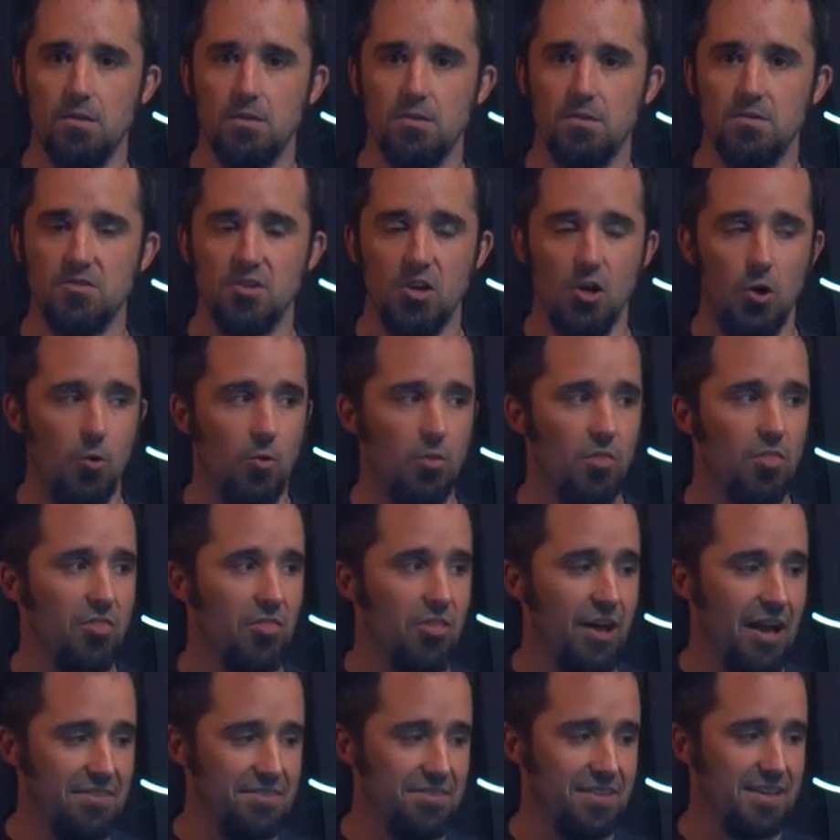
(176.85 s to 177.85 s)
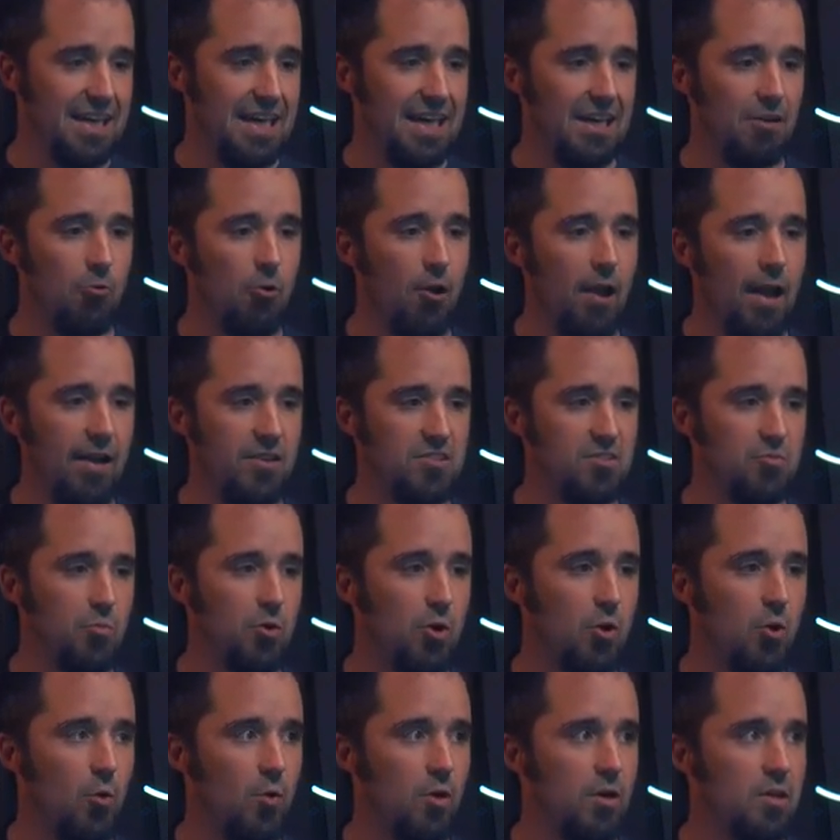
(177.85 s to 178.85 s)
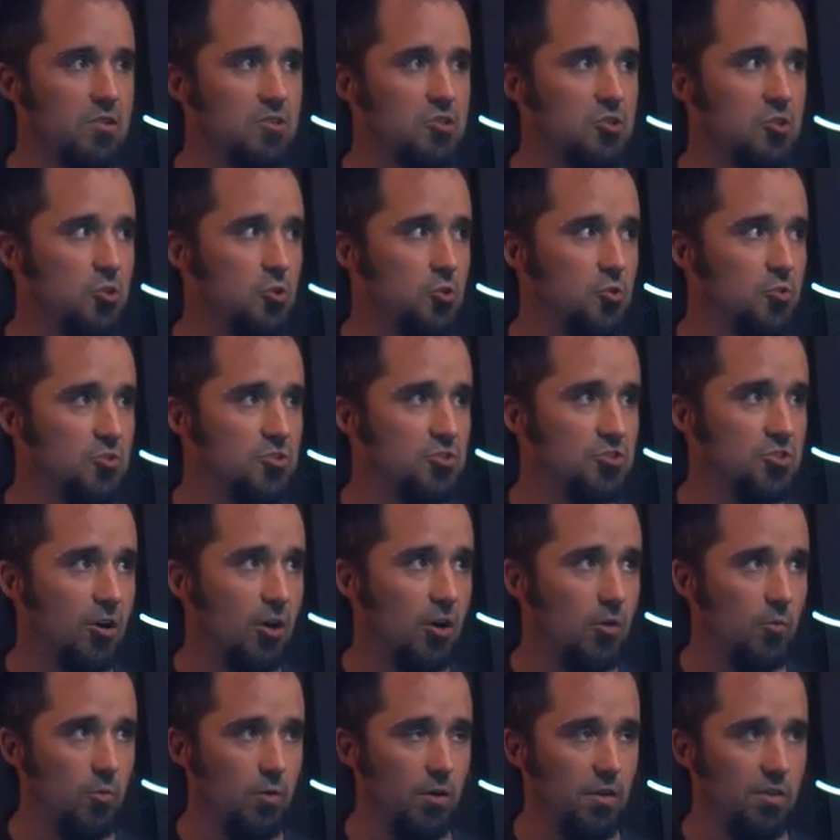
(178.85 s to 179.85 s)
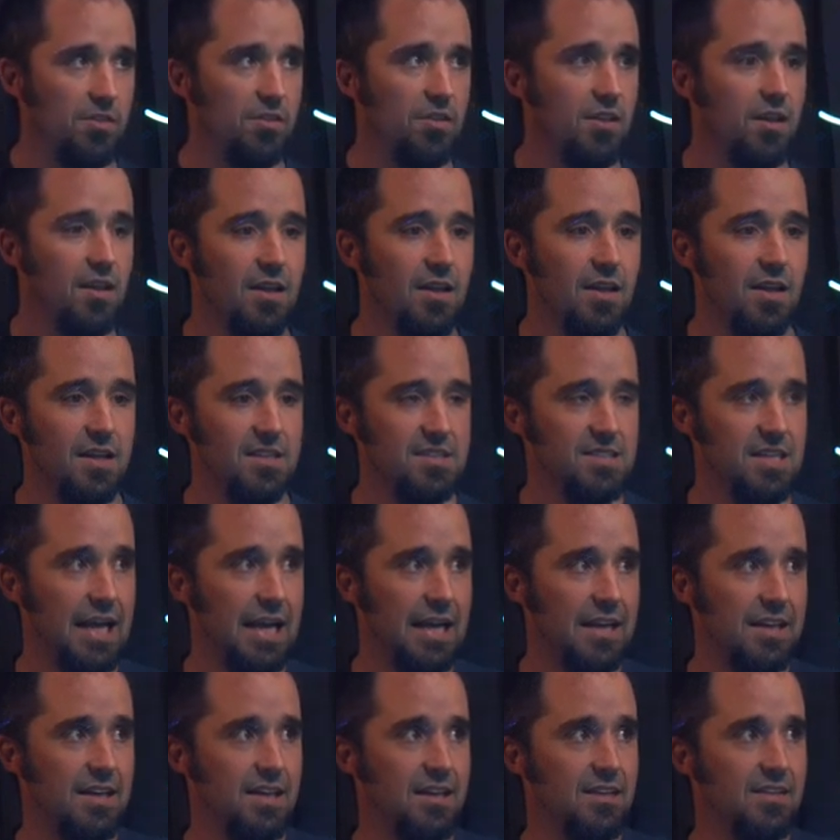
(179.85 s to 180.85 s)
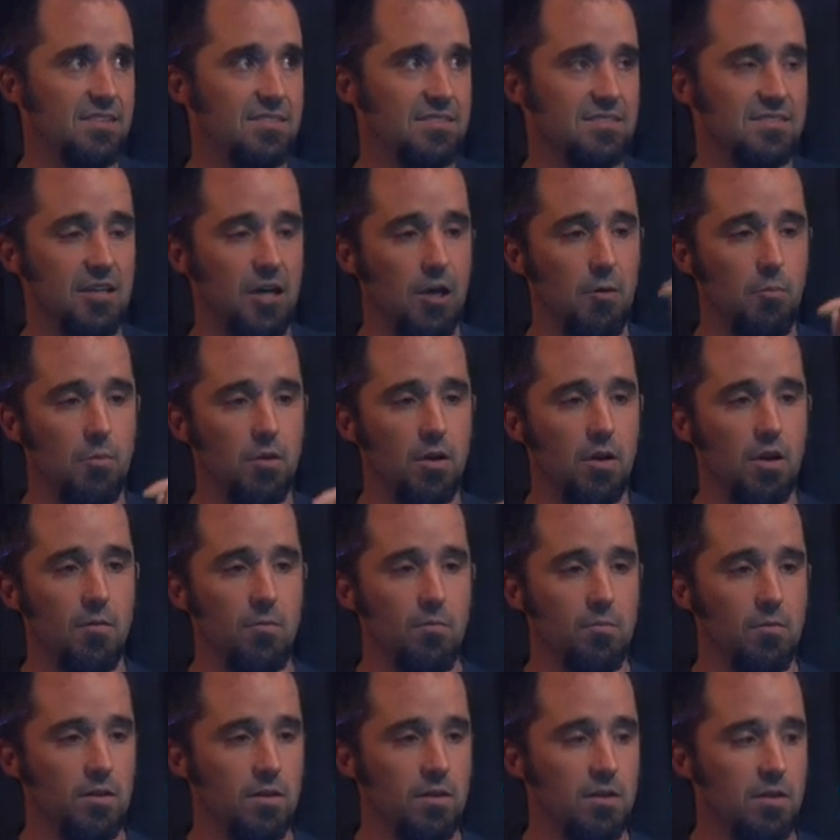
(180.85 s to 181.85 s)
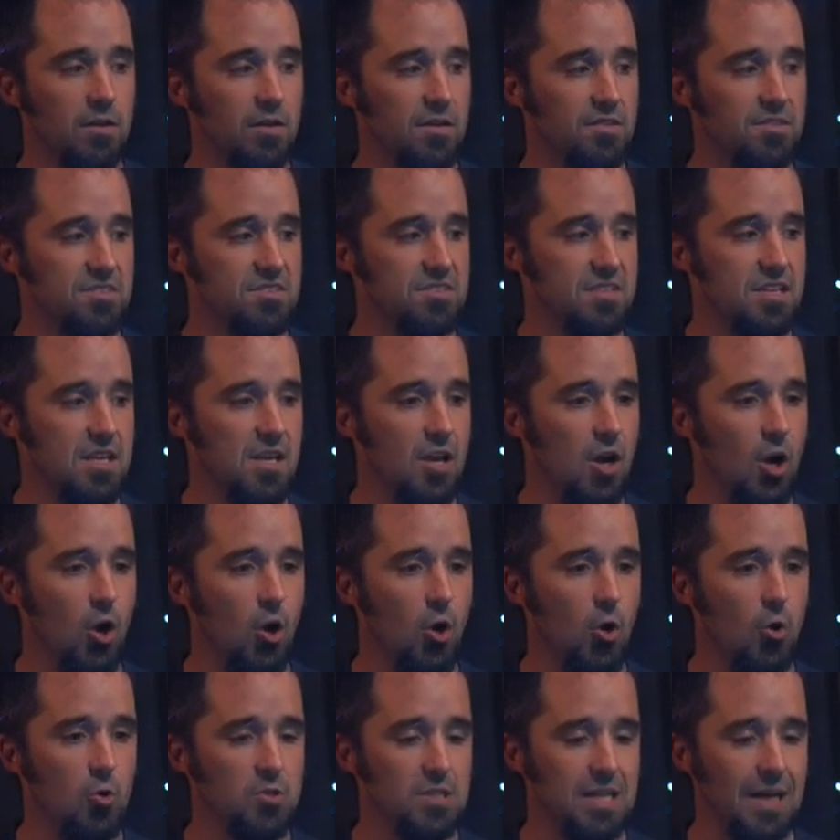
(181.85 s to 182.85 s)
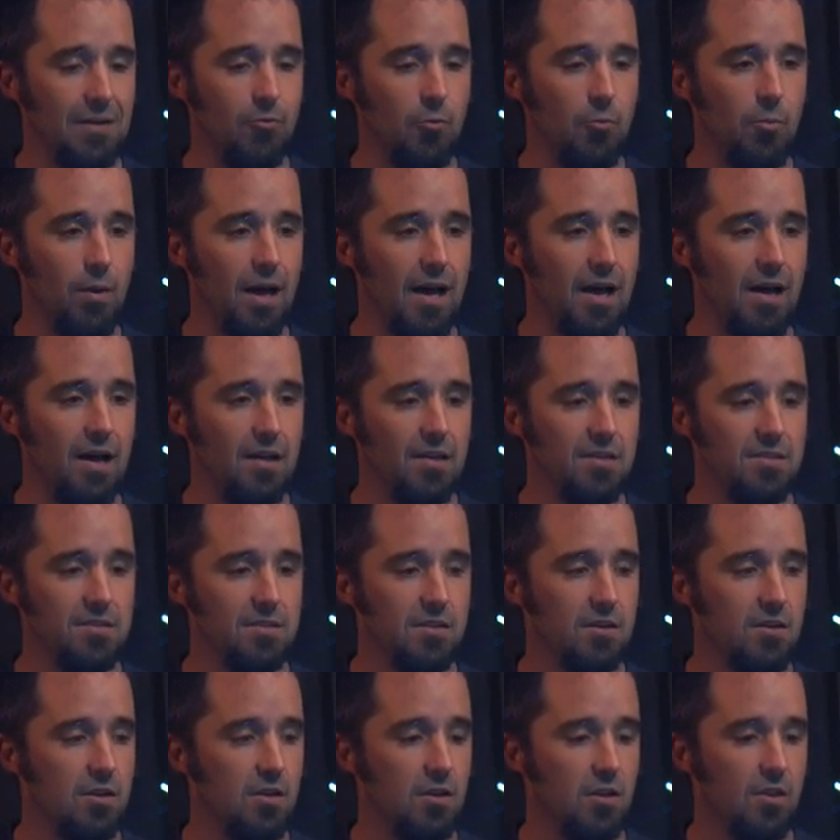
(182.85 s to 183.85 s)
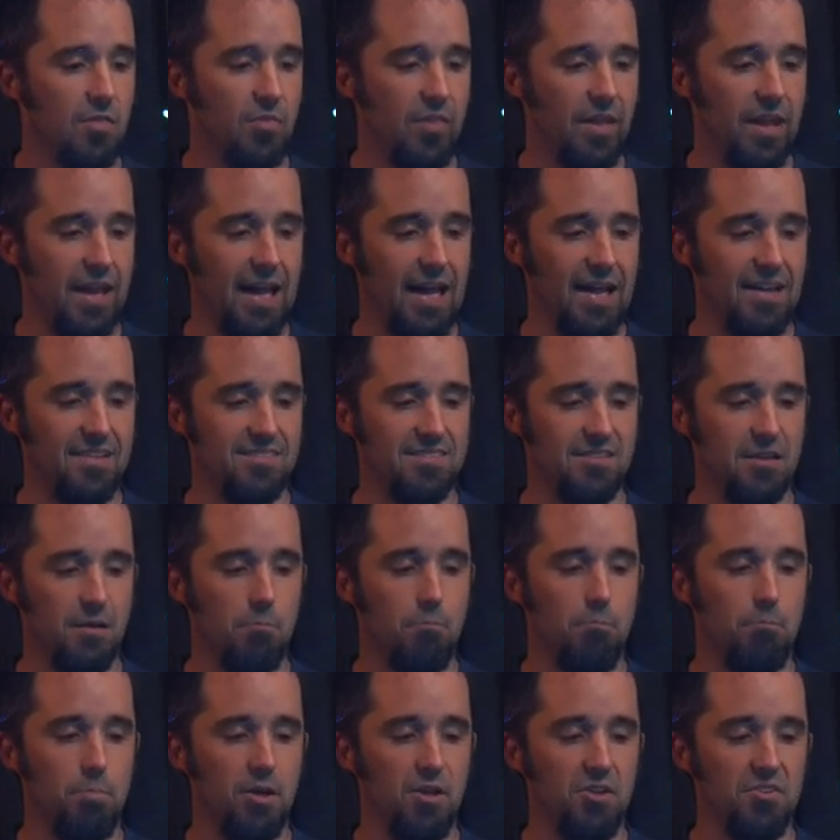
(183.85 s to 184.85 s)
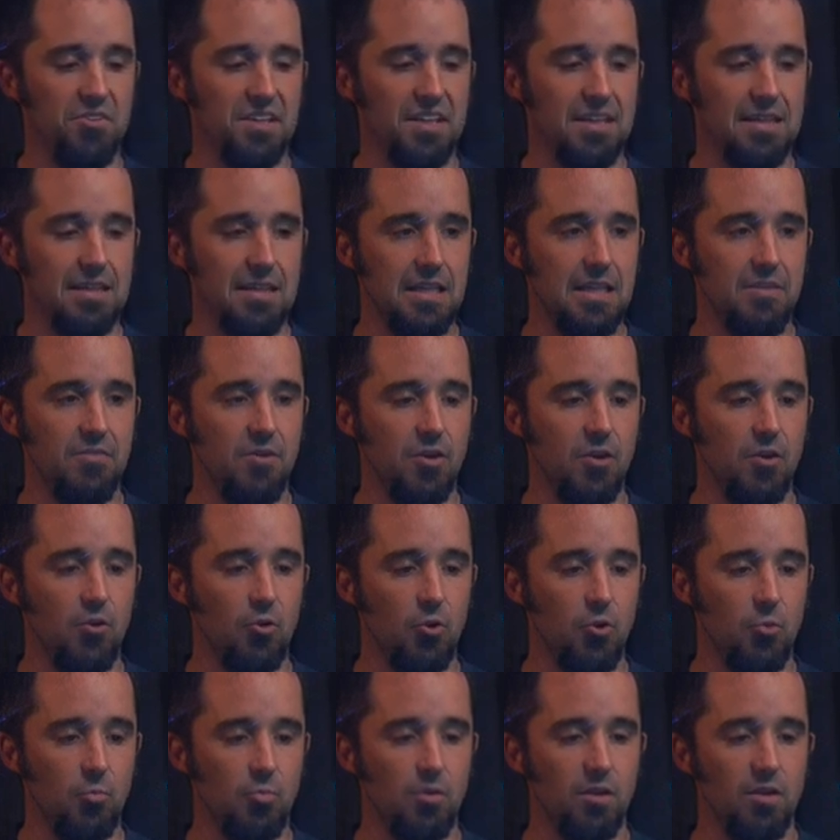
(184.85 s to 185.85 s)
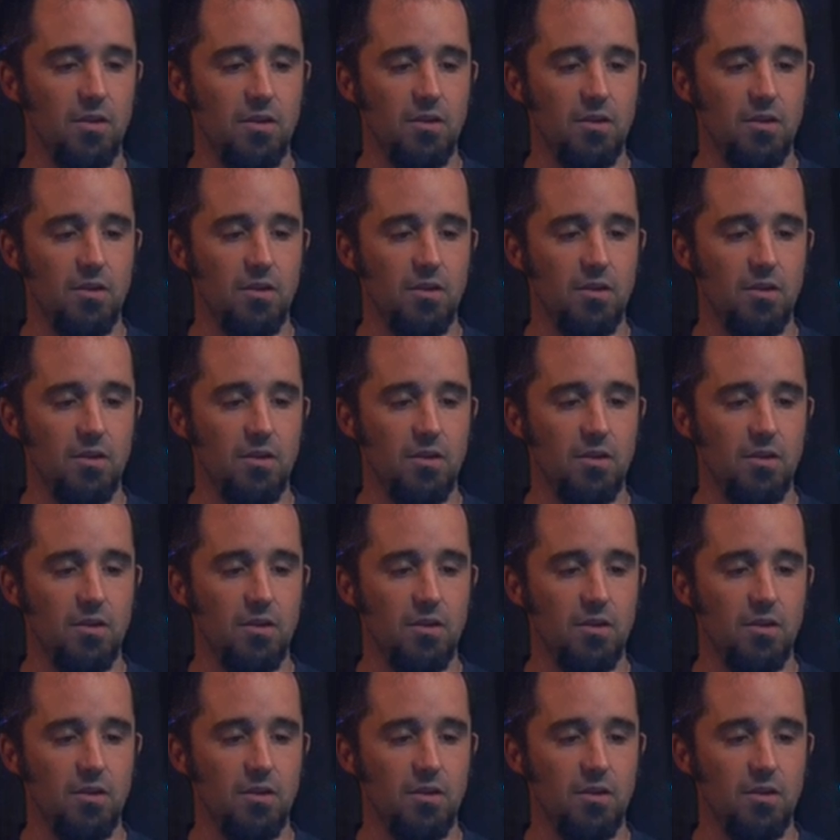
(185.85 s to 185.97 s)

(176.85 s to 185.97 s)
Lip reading: So that's the kind of reaction we're going to start with. Attacking some CO double bond that has some built-in leaving group.